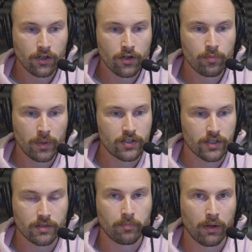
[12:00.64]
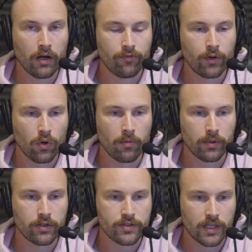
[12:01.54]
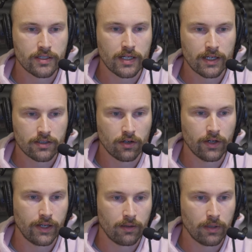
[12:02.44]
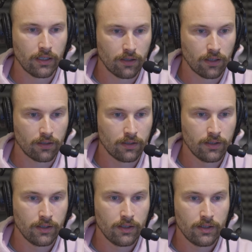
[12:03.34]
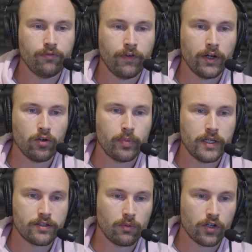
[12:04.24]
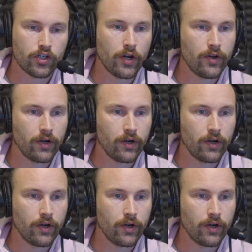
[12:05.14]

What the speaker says: go to the beach, that's a perfect one because there's less hiding being done. Final piece I want to show you